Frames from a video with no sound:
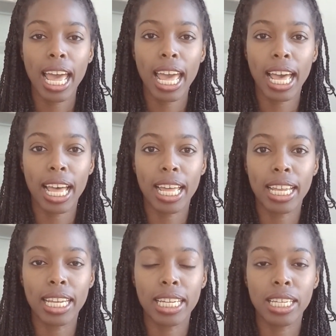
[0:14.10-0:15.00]

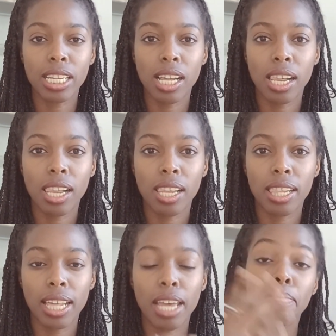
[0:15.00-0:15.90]
and
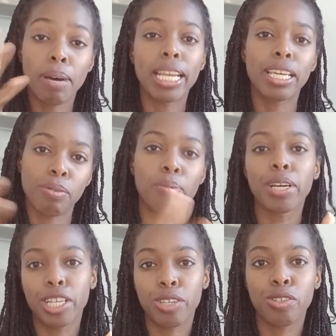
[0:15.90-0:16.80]
then money is what we're
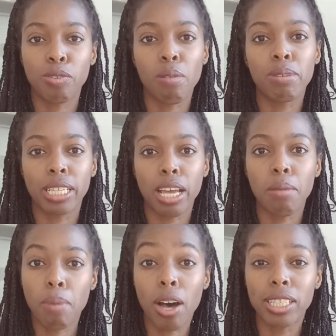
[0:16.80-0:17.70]
going to use to
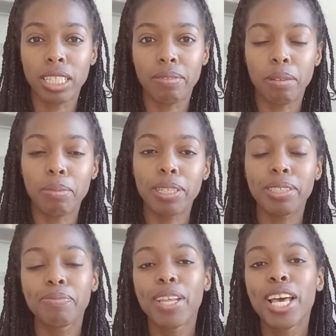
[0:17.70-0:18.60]
represent positive numbers.
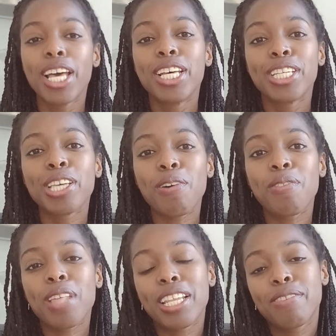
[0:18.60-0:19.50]
So,
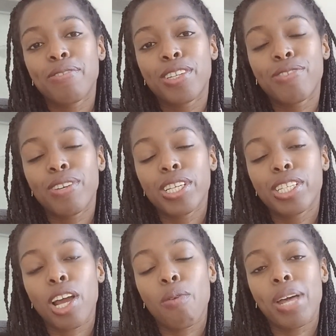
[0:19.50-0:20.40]
let's first
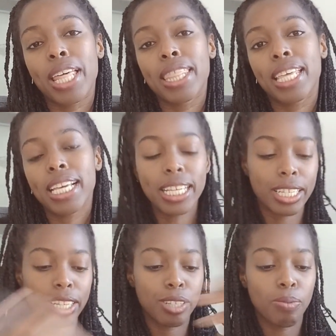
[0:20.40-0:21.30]
start with the
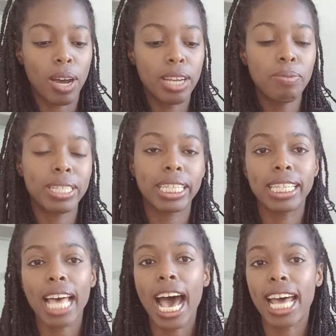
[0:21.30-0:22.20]
easiest one, which
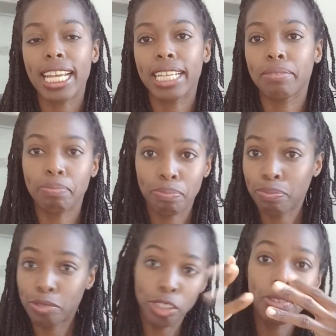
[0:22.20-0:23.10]
is adding
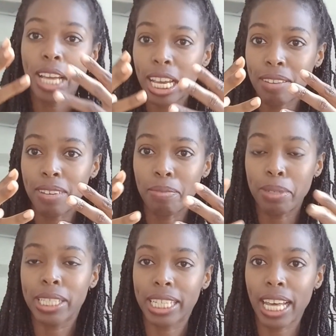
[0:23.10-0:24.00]
two negative
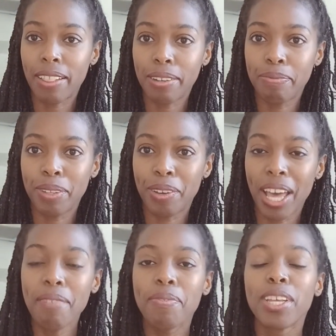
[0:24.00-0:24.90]
numbers together,
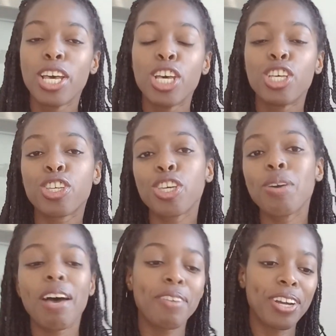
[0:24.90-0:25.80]
okay? So you
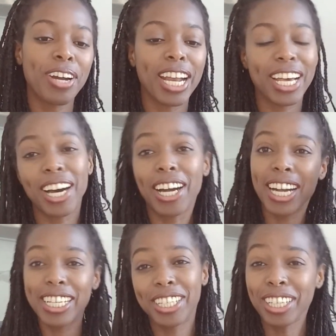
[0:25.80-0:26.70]
have your credit
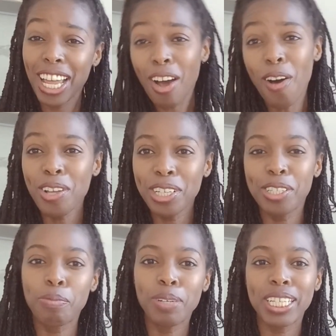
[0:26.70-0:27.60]
card and you're like, oh, you're
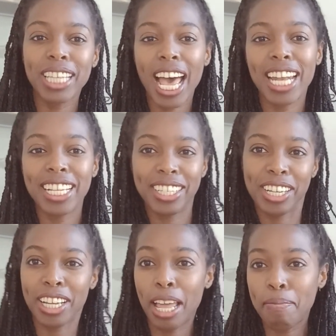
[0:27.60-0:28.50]
super excited. So
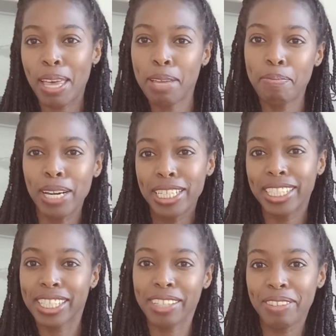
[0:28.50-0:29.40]
you're like making
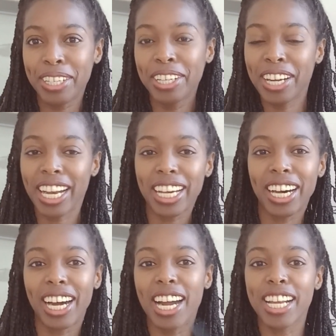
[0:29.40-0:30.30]
purchases with your credit
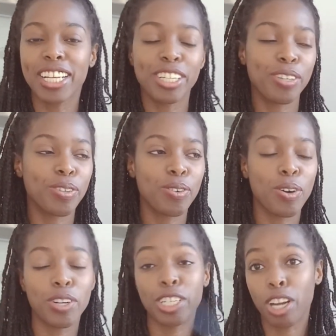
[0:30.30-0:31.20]
card and you
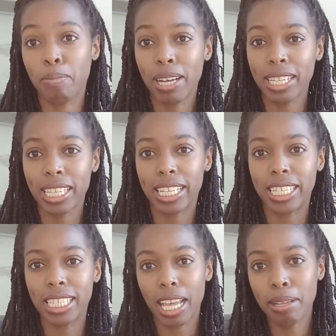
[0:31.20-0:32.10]
go to Starbucks and
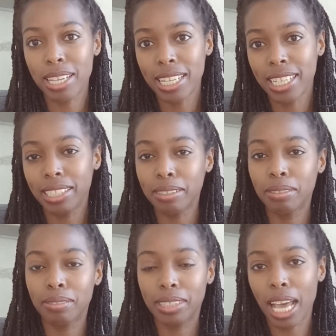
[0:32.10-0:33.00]
it's like, ding,
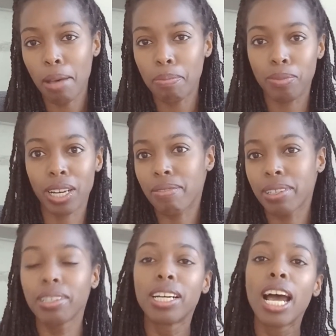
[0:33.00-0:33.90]
tap, whatever.